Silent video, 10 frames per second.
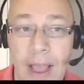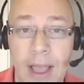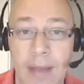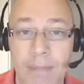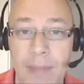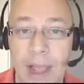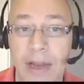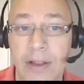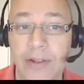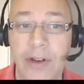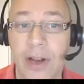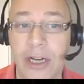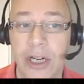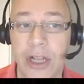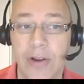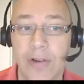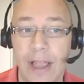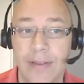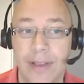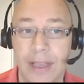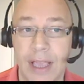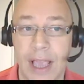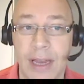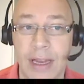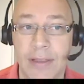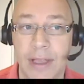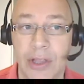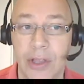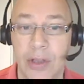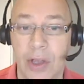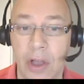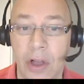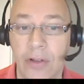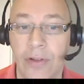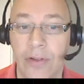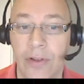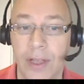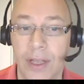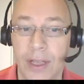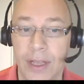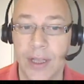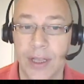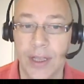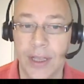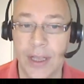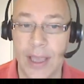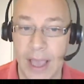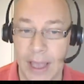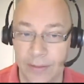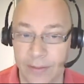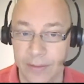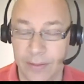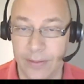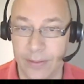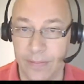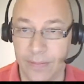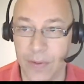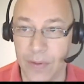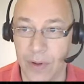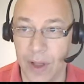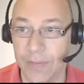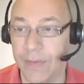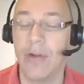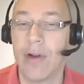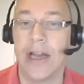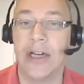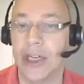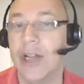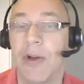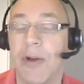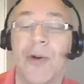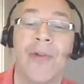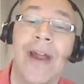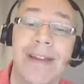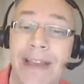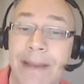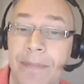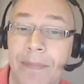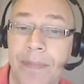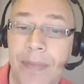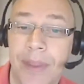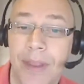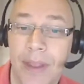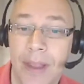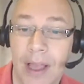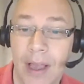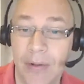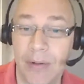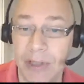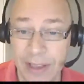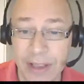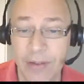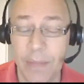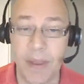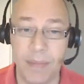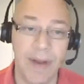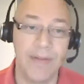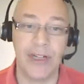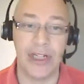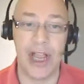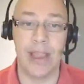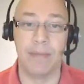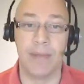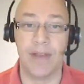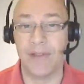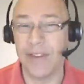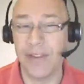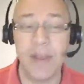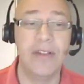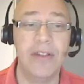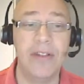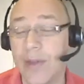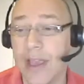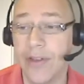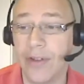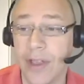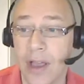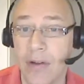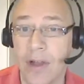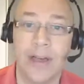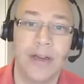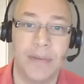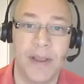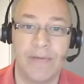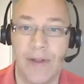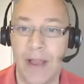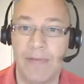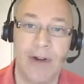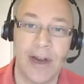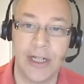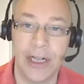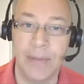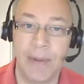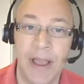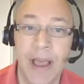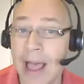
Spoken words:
And it's not actually creating anything that you can't get for a few grand cheaper already, which I think is a bit of a shame. If this had been 2 years ago and it had been 5 grand cheaper,